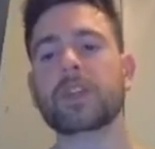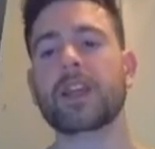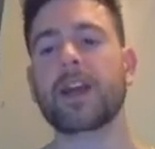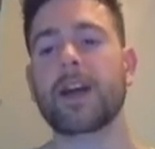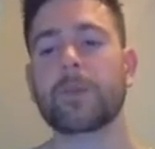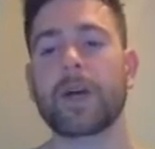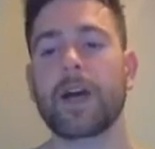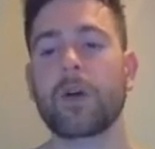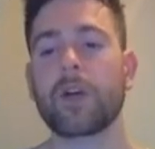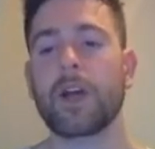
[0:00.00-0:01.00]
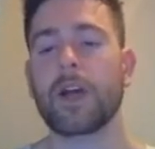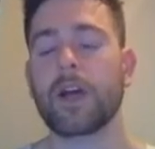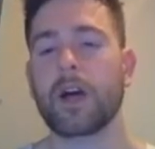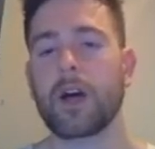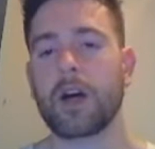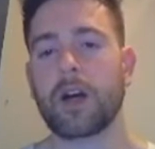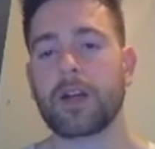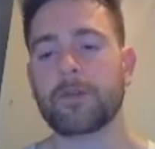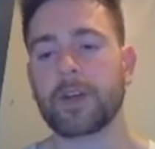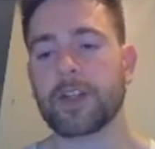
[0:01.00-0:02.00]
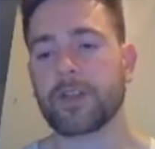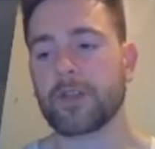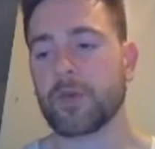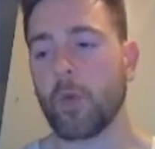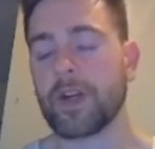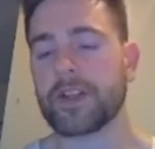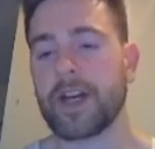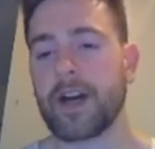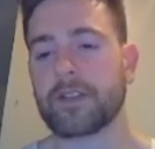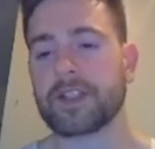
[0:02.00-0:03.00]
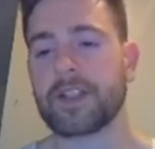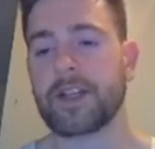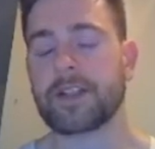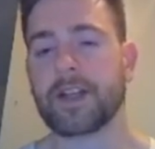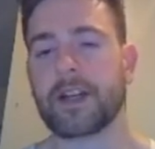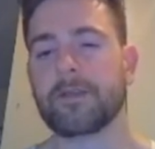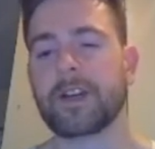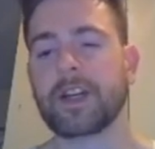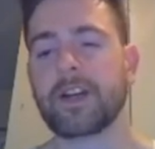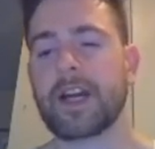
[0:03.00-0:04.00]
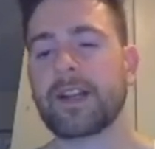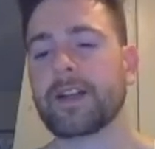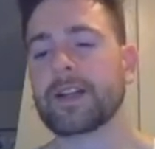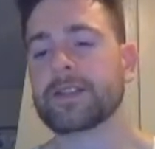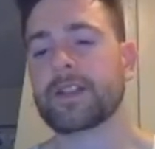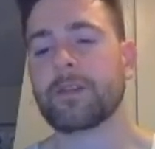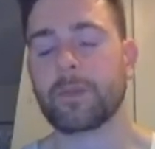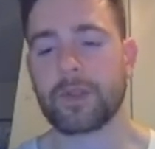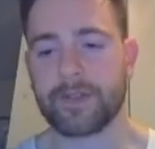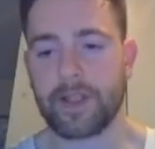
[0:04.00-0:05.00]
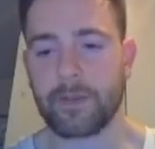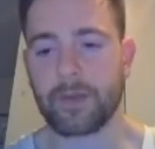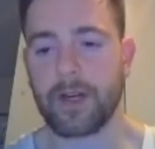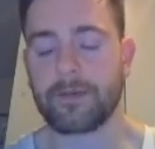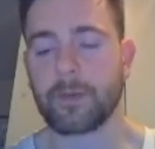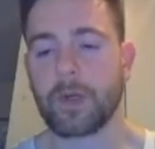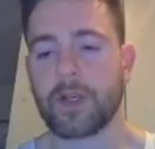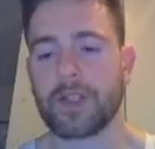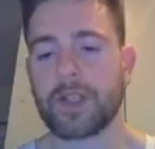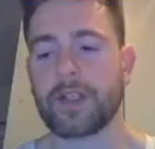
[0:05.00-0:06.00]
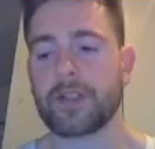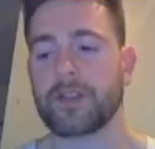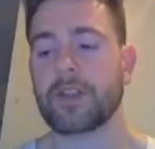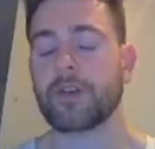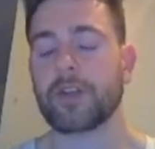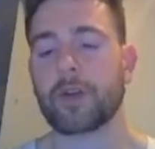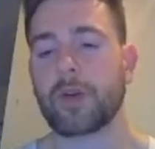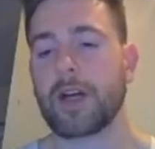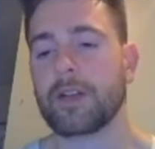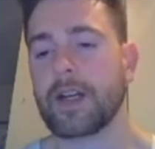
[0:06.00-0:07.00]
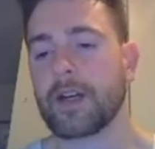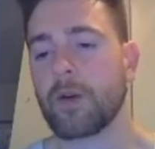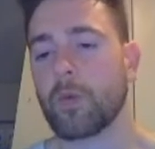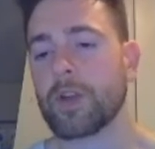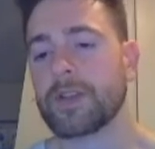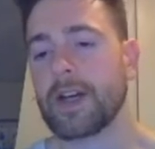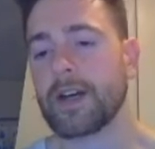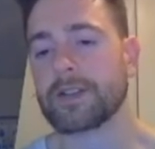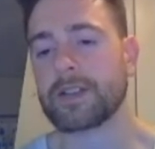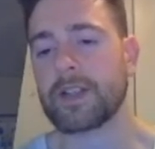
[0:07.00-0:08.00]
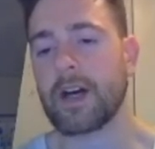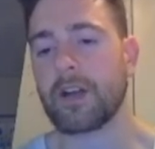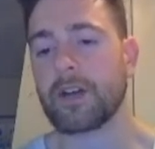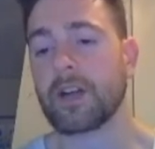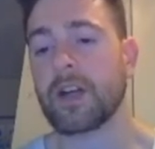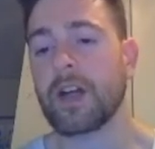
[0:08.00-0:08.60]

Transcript: At about if we could do 20,000, I think I figured at like 7% profit margin is yielding around like a $1,000